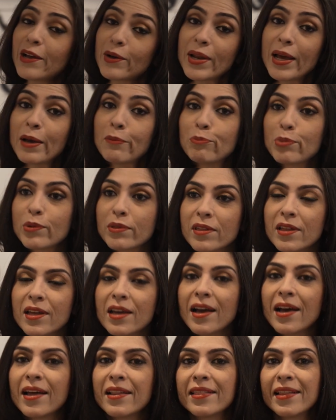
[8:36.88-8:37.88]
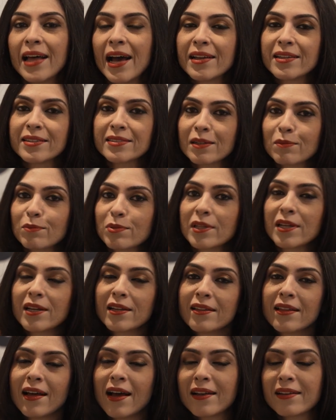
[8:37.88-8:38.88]
on empathy, and that is
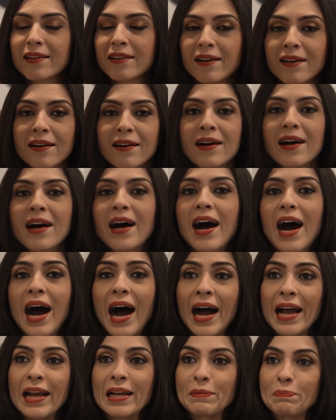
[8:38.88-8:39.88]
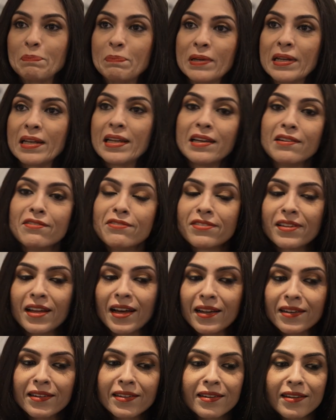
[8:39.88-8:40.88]
something that I believe
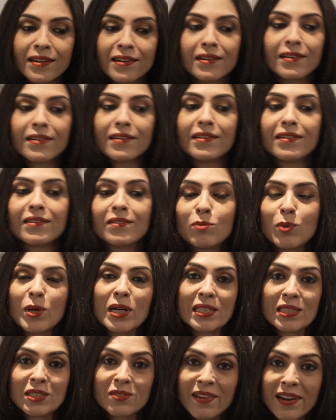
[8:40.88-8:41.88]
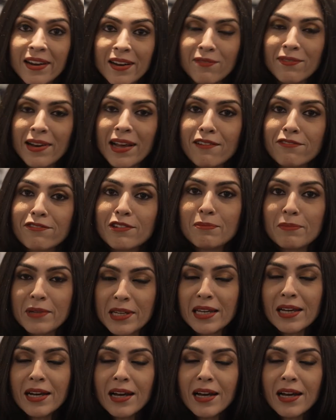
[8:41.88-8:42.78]
that works very well for me.